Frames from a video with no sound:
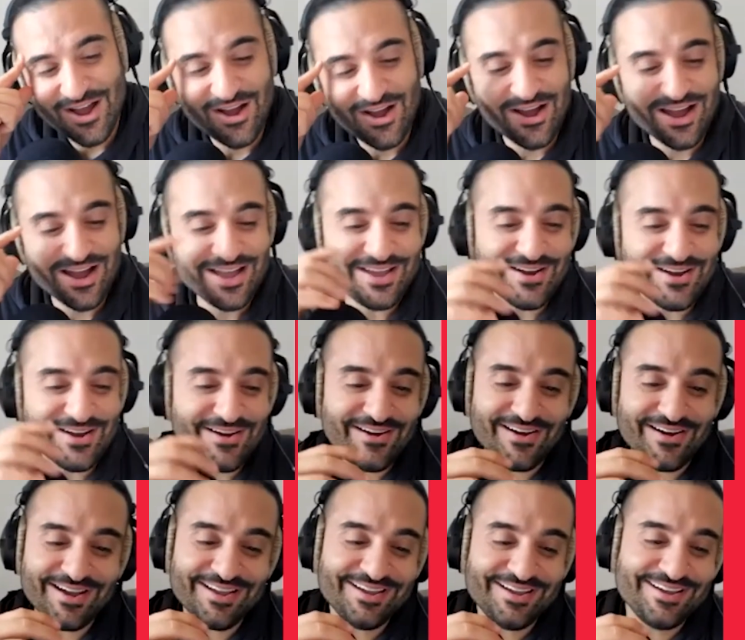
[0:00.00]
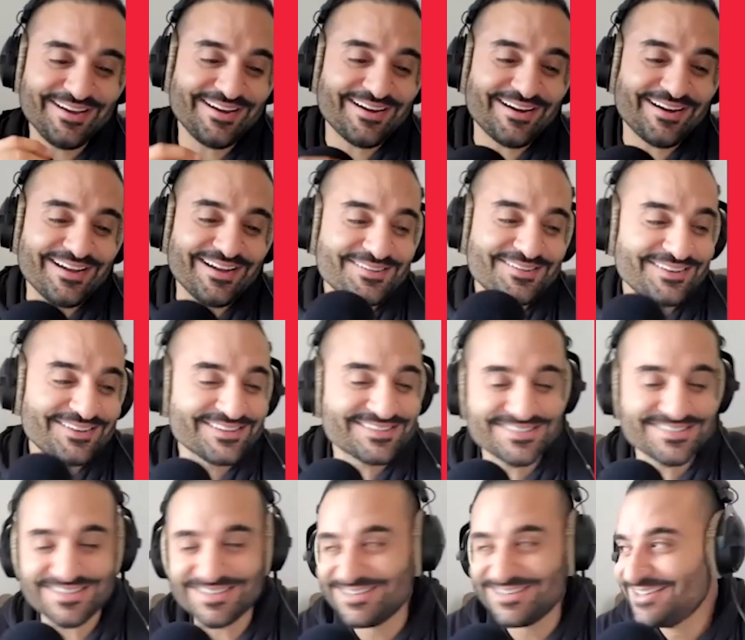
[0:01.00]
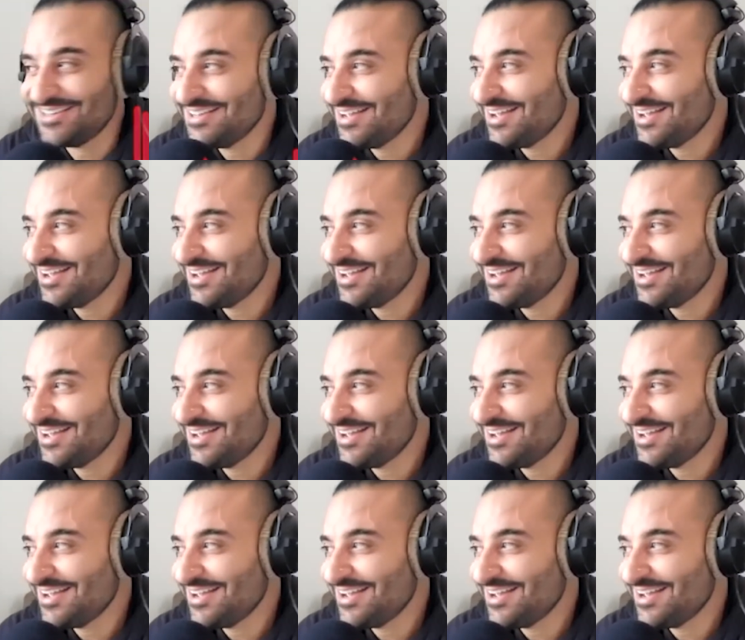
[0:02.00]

I, I, I listen.